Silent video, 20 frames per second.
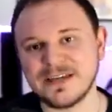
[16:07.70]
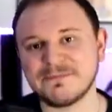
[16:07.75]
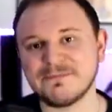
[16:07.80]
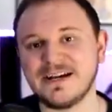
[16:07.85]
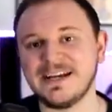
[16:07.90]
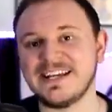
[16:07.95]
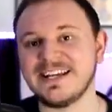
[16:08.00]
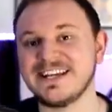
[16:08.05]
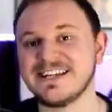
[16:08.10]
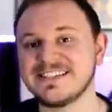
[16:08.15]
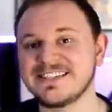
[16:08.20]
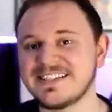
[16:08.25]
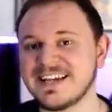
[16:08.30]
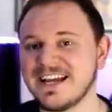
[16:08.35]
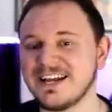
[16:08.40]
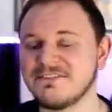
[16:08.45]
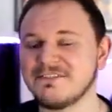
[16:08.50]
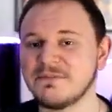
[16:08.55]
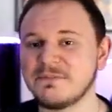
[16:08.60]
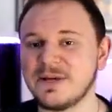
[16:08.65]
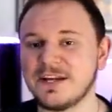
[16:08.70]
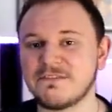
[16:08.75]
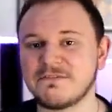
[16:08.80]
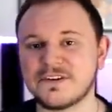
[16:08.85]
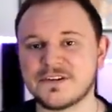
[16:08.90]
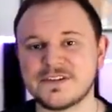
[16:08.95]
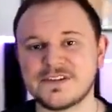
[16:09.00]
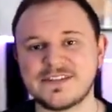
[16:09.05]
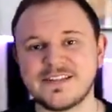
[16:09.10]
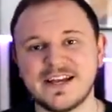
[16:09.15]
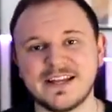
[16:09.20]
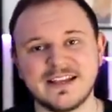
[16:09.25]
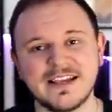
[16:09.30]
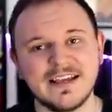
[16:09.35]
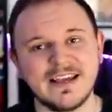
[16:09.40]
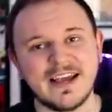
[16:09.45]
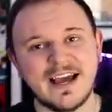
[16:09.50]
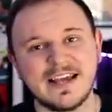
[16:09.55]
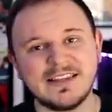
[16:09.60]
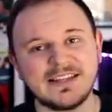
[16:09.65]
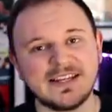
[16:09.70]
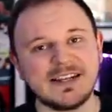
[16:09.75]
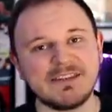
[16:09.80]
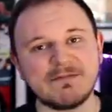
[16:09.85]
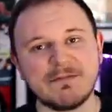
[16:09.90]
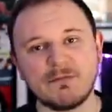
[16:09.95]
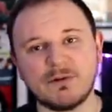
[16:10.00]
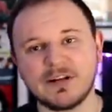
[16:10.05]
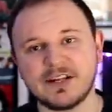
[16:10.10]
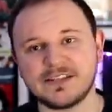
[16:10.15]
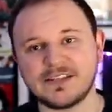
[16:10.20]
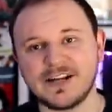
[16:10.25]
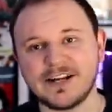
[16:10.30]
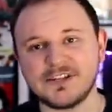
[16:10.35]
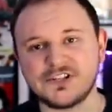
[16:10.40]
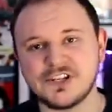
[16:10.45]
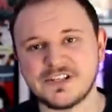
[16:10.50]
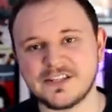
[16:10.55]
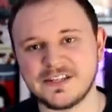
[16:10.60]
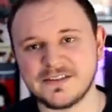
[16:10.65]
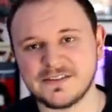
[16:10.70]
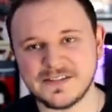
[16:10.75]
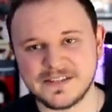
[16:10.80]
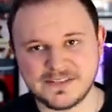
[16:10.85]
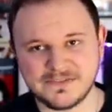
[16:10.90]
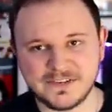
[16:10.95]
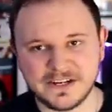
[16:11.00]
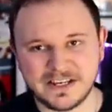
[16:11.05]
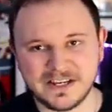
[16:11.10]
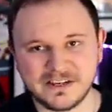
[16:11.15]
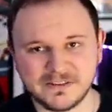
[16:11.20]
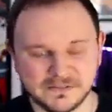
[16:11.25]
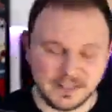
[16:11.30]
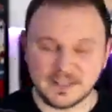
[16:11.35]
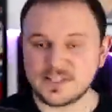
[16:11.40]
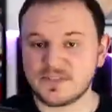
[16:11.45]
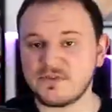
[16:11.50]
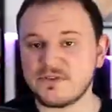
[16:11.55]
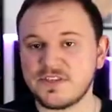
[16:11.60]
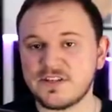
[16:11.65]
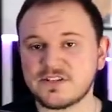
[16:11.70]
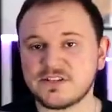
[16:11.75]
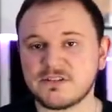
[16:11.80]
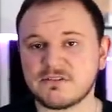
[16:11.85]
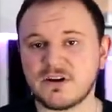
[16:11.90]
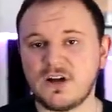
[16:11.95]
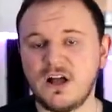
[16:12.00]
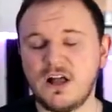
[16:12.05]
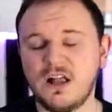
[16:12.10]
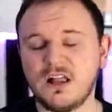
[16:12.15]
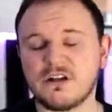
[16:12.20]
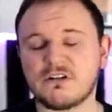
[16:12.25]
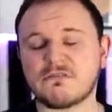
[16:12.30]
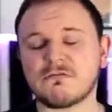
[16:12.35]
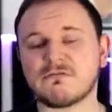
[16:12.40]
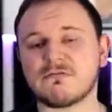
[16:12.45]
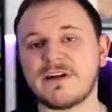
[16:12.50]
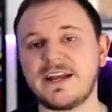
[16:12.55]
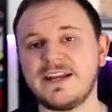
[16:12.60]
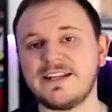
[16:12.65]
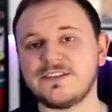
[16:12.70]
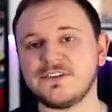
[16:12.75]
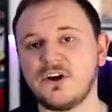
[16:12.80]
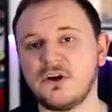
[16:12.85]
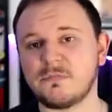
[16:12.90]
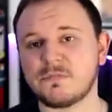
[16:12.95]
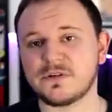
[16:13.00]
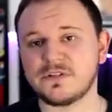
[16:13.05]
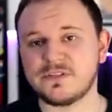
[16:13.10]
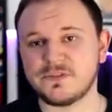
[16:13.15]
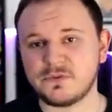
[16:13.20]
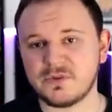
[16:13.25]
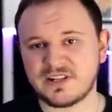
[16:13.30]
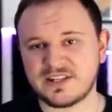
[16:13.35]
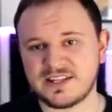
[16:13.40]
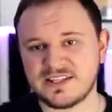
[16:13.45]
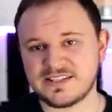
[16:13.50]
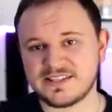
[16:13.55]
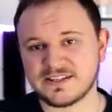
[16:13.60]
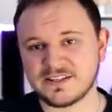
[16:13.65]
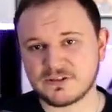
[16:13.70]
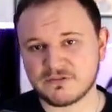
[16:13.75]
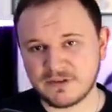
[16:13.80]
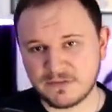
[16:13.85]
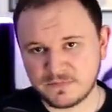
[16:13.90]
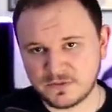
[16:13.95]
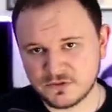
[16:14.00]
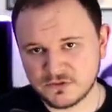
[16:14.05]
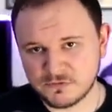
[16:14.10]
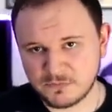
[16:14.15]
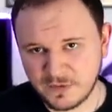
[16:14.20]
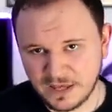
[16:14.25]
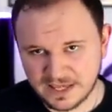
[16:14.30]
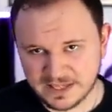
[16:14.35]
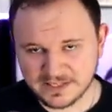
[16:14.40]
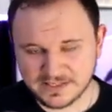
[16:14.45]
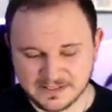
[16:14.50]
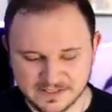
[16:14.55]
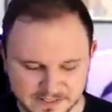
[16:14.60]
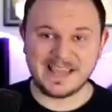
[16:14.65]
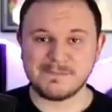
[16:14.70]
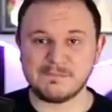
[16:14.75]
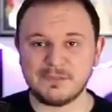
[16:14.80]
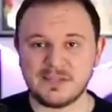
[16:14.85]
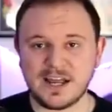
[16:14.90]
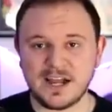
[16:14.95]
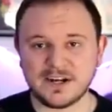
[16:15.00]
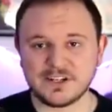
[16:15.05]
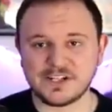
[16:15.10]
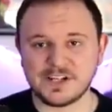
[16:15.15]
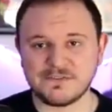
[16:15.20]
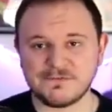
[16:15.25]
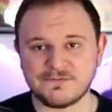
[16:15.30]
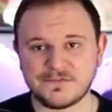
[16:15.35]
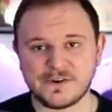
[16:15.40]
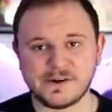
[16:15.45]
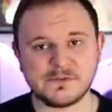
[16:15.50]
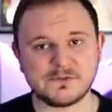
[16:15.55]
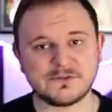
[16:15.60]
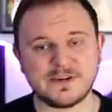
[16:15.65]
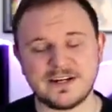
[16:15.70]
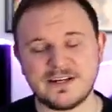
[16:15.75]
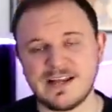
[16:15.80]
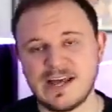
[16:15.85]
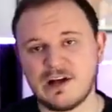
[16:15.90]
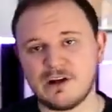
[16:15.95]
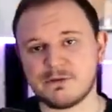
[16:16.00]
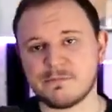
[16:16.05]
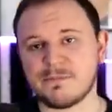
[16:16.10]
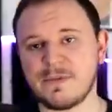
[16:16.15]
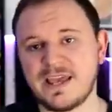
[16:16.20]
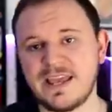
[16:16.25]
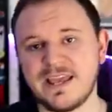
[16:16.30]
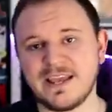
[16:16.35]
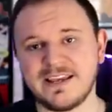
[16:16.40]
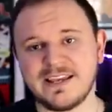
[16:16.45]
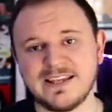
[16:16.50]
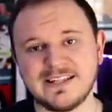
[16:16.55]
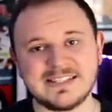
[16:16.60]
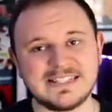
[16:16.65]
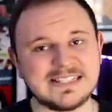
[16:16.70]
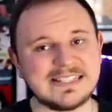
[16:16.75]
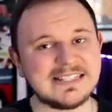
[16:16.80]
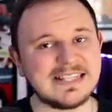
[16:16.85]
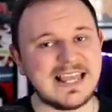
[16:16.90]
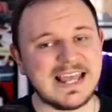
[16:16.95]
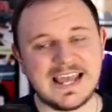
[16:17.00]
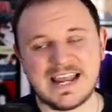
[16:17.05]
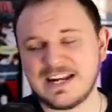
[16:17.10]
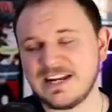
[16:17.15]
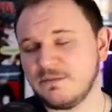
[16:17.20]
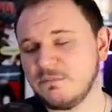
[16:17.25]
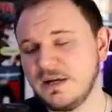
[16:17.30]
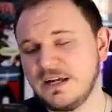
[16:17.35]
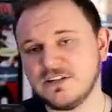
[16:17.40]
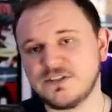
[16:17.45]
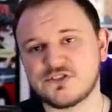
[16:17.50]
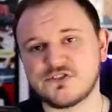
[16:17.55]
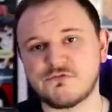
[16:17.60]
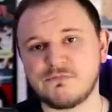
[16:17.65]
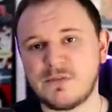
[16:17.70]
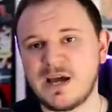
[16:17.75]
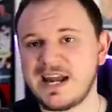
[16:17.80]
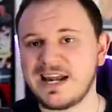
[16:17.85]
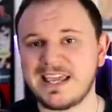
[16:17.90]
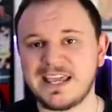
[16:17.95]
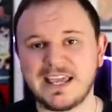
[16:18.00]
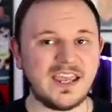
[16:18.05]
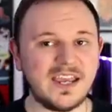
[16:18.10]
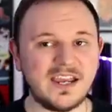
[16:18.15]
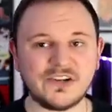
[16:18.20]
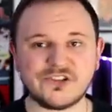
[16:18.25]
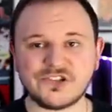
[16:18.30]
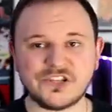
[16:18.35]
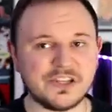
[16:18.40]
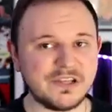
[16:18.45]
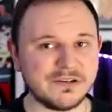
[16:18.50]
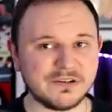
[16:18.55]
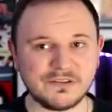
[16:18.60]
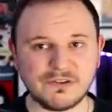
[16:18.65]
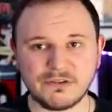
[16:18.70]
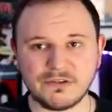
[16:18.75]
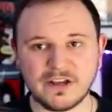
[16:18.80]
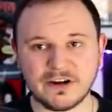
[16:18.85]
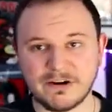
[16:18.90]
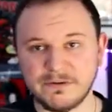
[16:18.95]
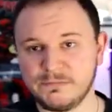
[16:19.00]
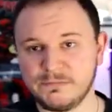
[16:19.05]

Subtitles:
money inside of the metaverse that I didn't even want to touch it in this video. So these are all great opportunities in the crypto space, and blockchain firms right now are paying insane amounts of money each year to their